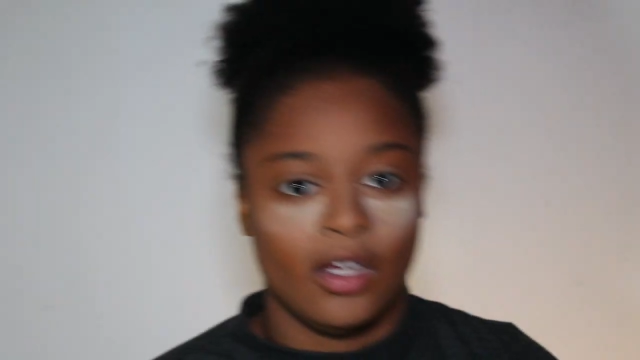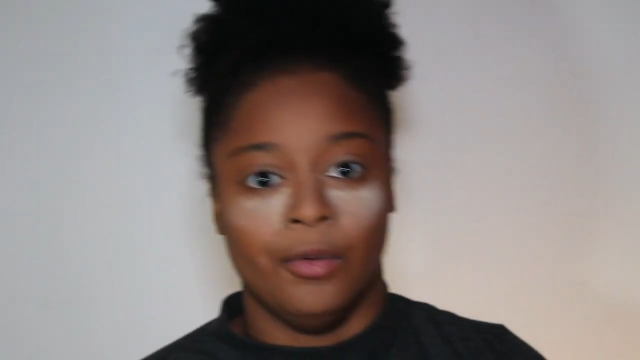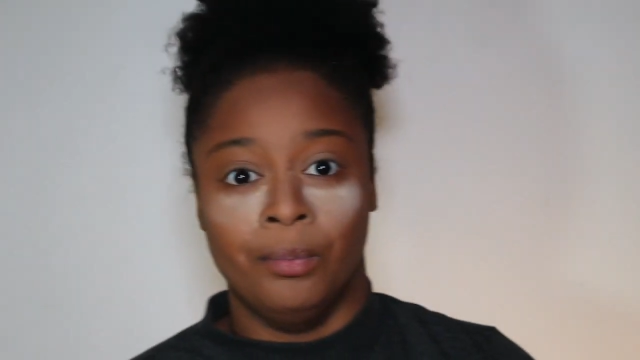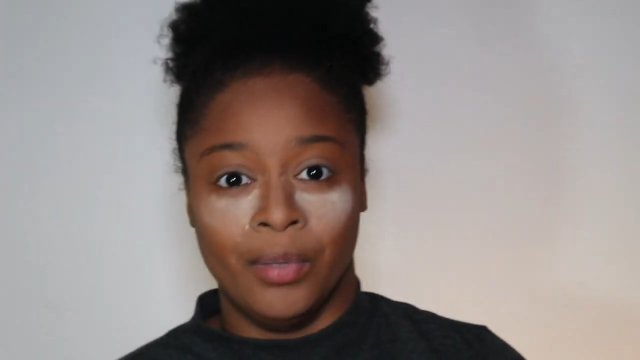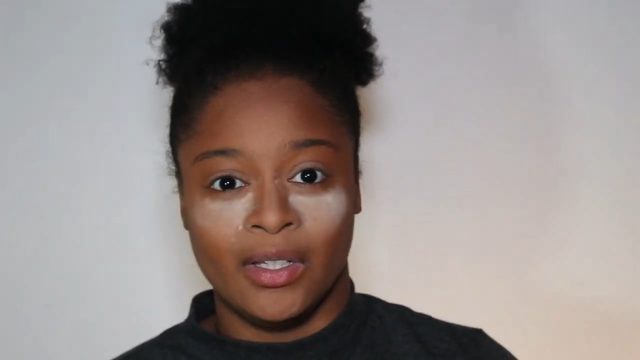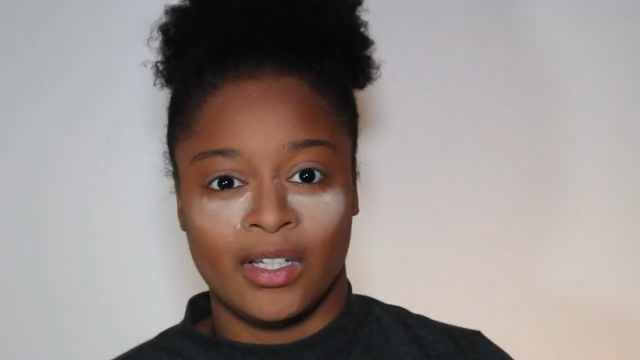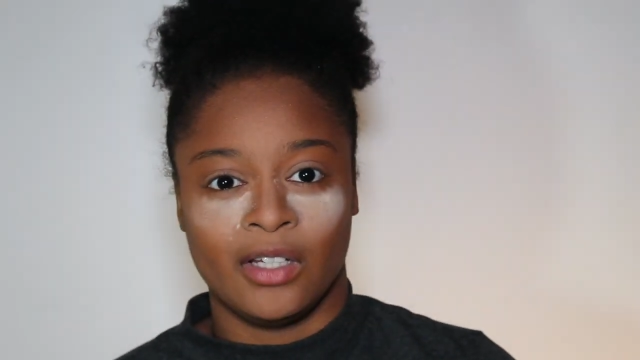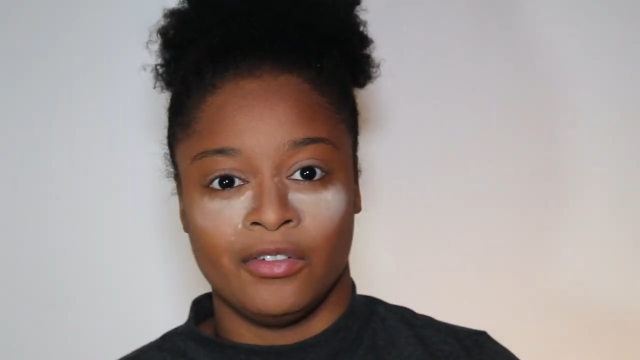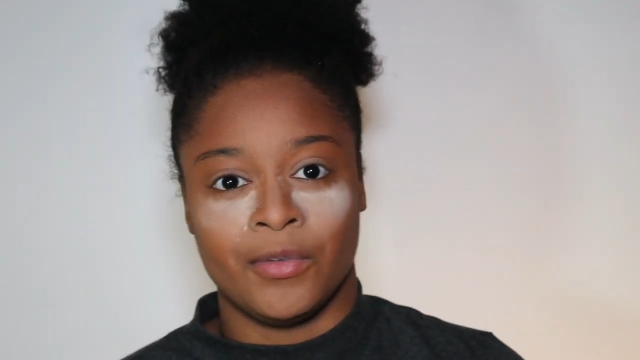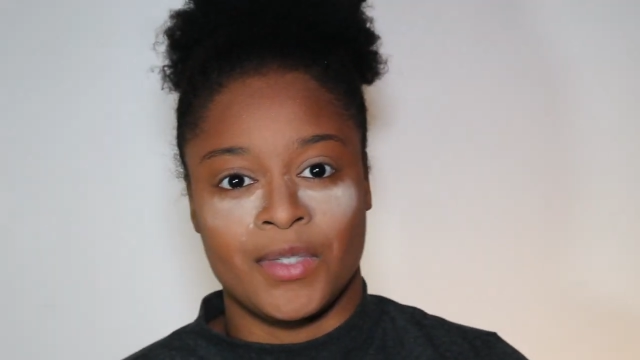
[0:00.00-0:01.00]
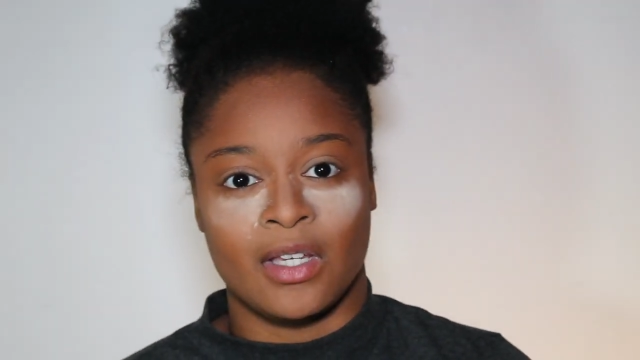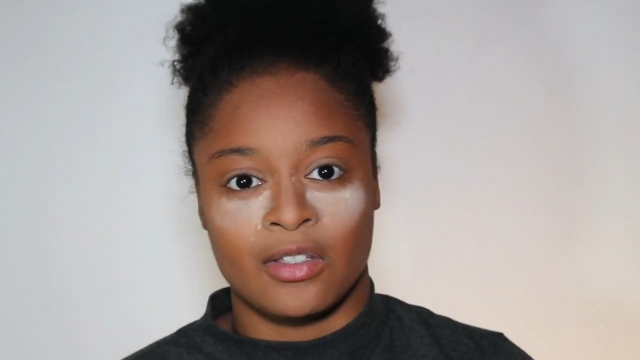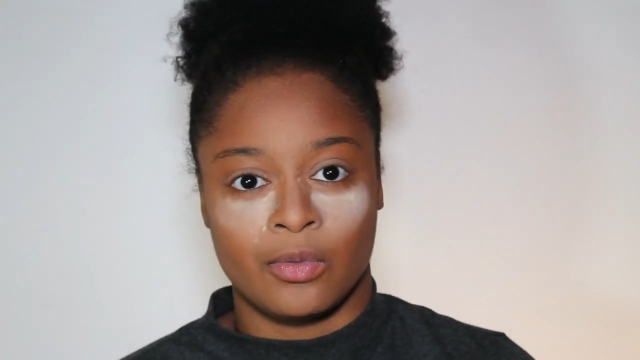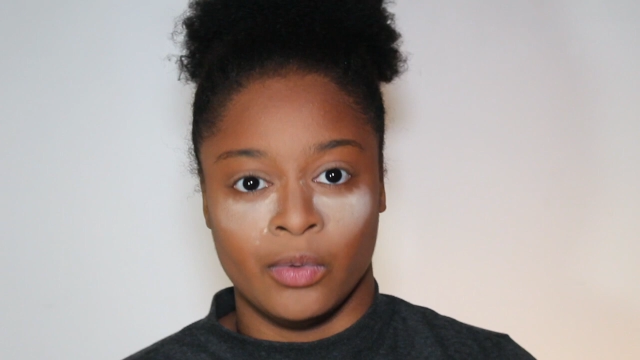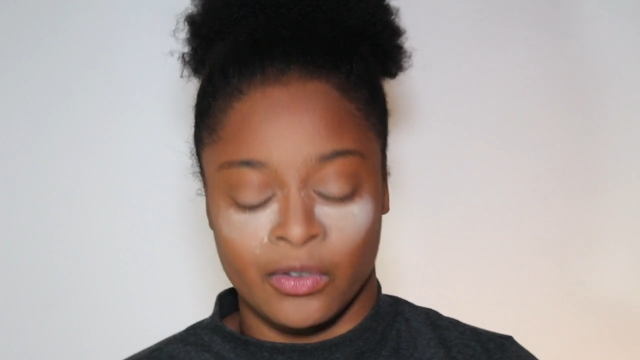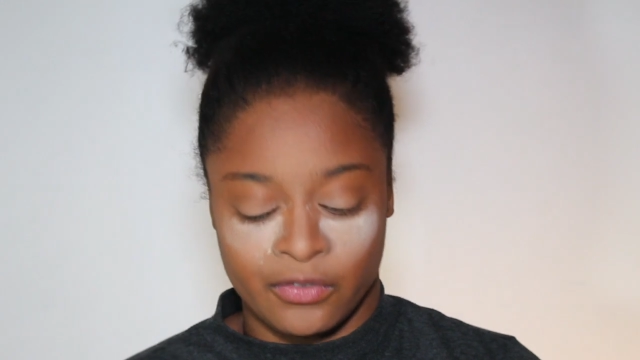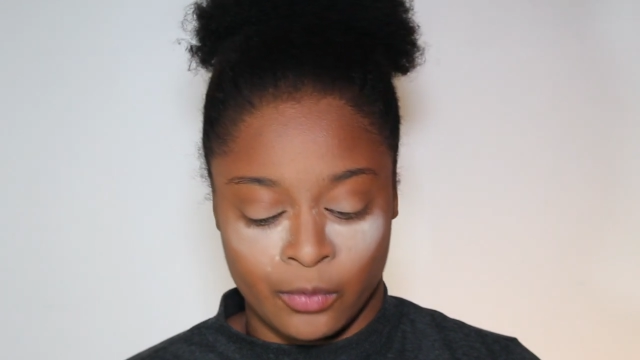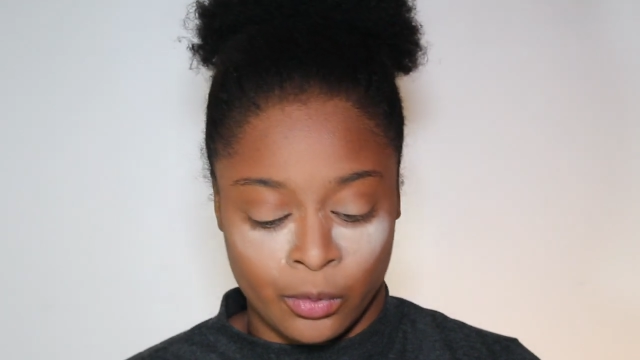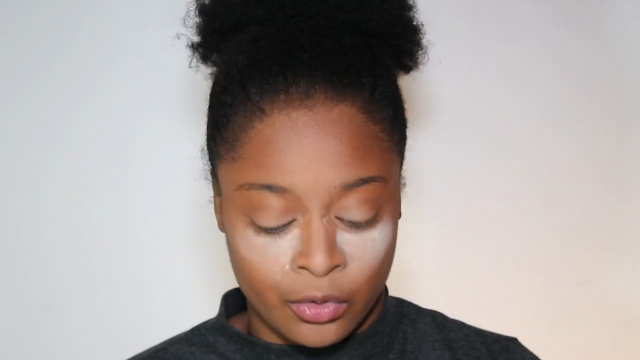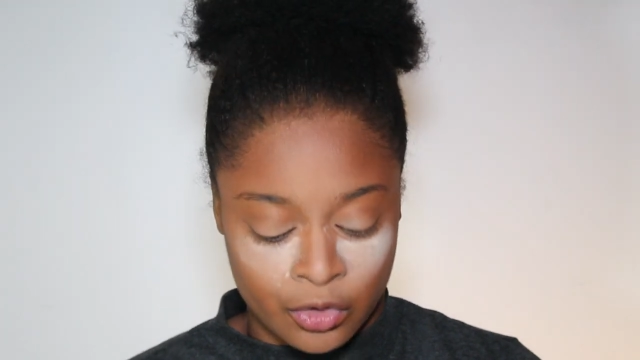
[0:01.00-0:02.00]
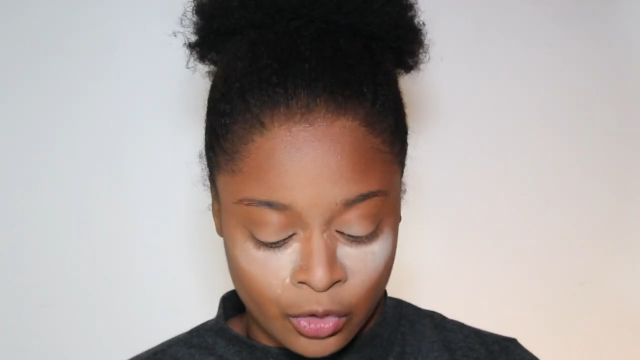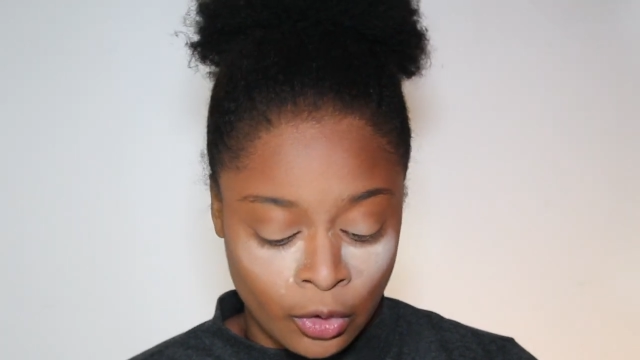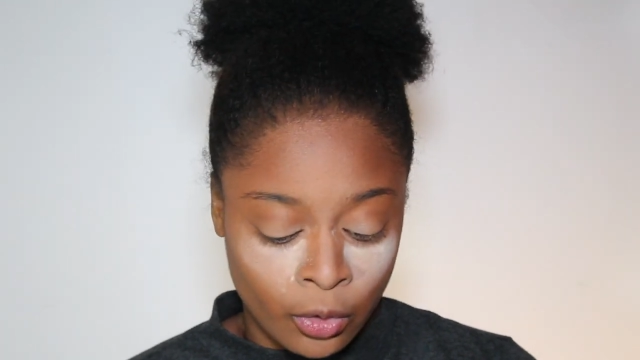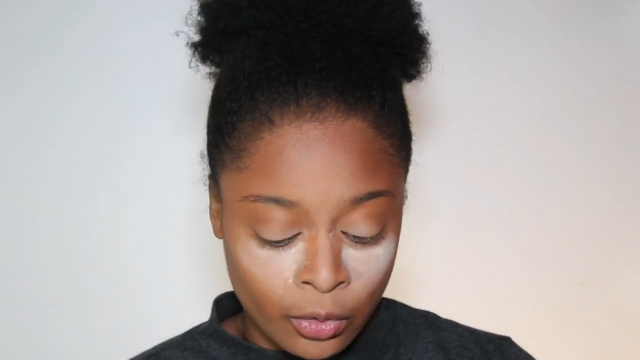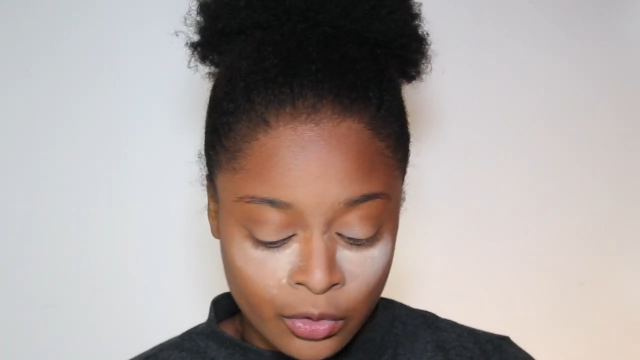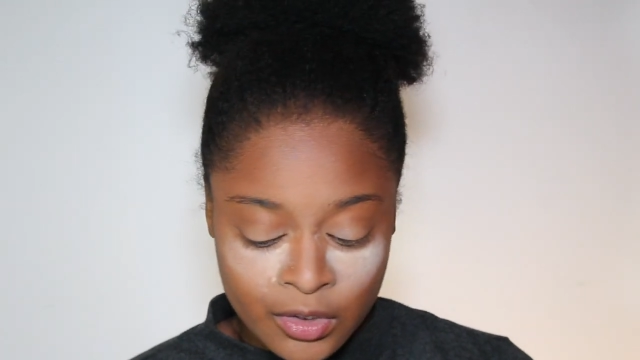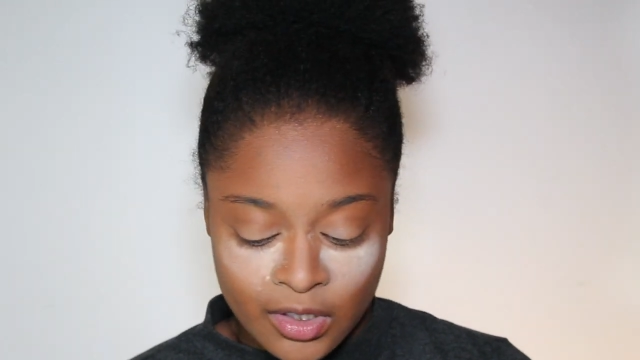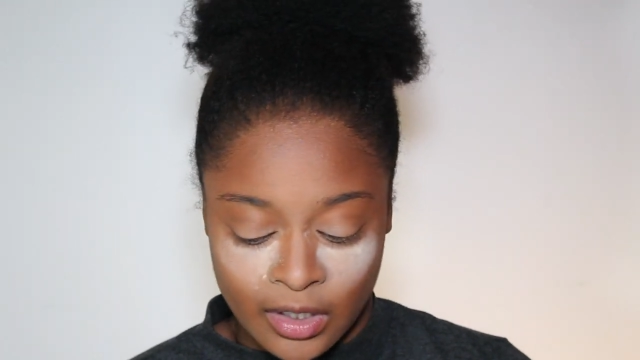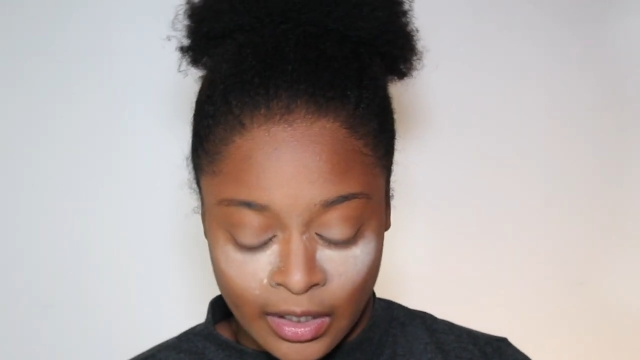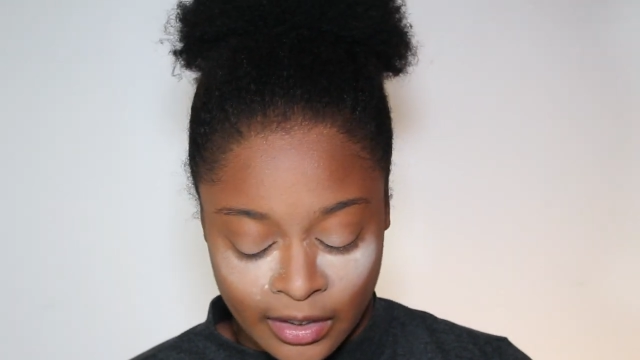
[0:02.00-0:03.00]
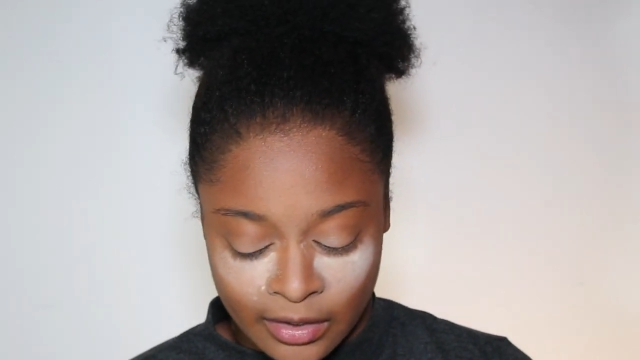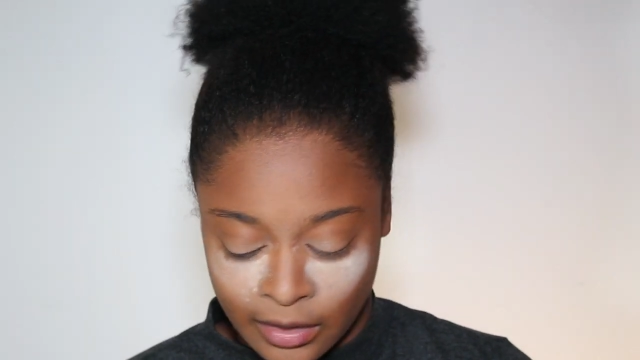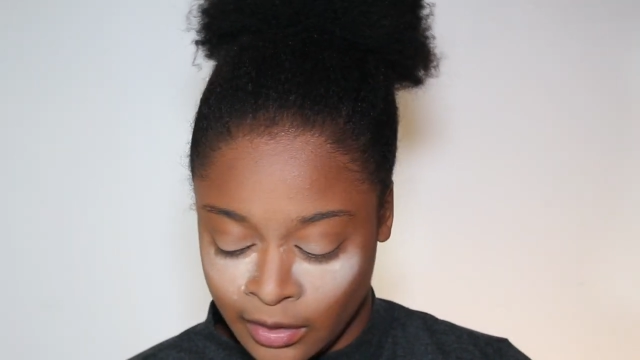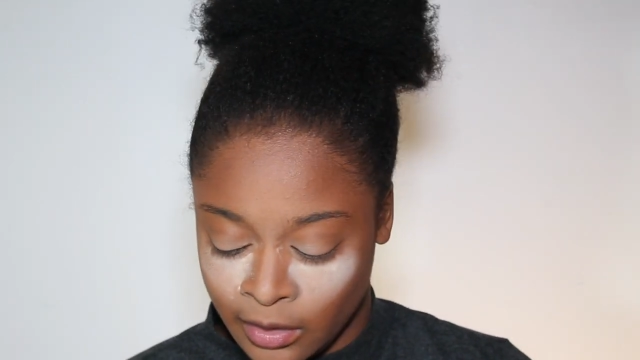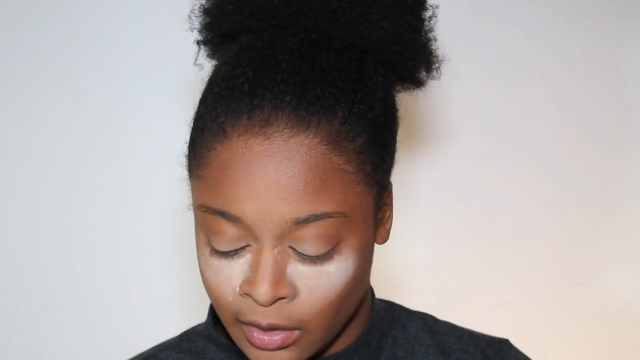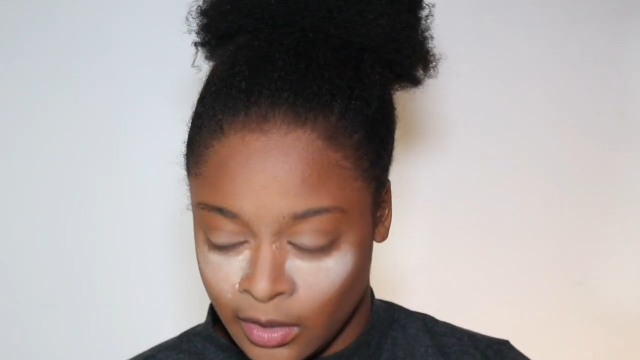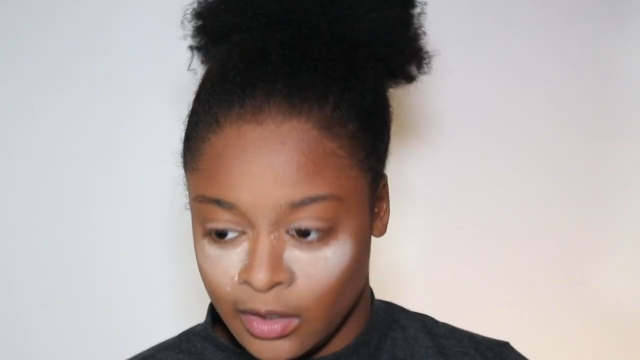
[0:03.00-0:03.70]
I've been kind of obsessed with rose gold lately.